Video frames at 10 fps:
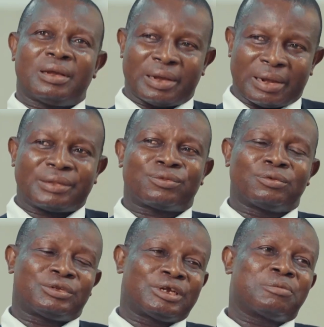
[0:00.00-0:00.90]
has to
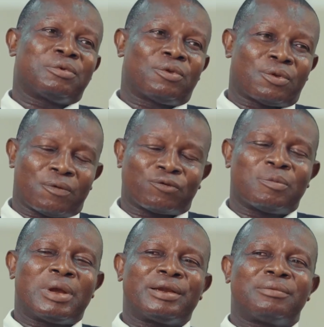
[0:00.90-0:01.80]
take me a lot
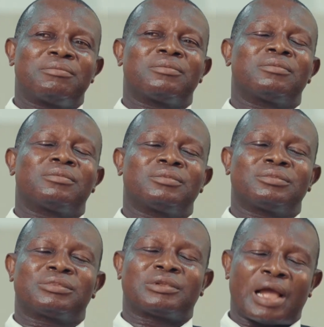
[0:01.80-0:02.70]
of my
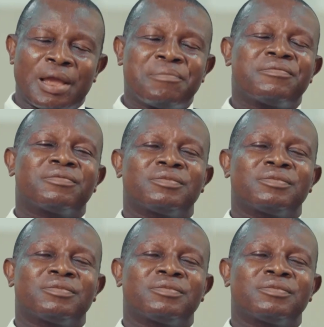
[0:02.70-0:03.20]
time.